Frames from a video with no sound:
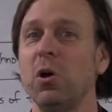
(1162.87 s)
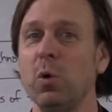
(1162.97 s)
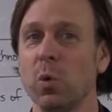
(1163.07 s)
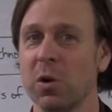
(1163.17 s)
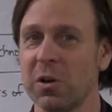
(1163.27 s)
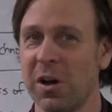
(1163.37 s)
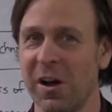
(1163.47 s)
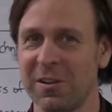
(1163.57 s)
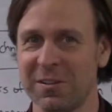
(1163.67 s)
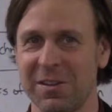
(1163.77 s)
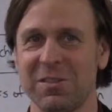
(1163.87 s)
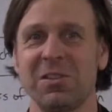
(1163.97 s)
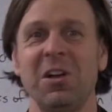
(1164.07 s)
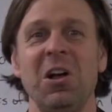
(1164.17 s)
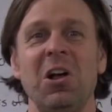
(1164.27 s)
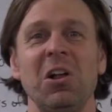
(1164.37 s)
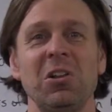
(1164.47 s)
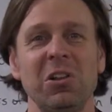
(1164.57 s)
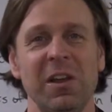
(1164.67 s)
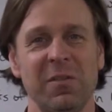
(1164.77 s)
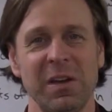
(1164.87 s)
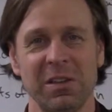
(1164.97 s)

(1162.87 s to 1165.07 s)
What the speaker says: who were colonists living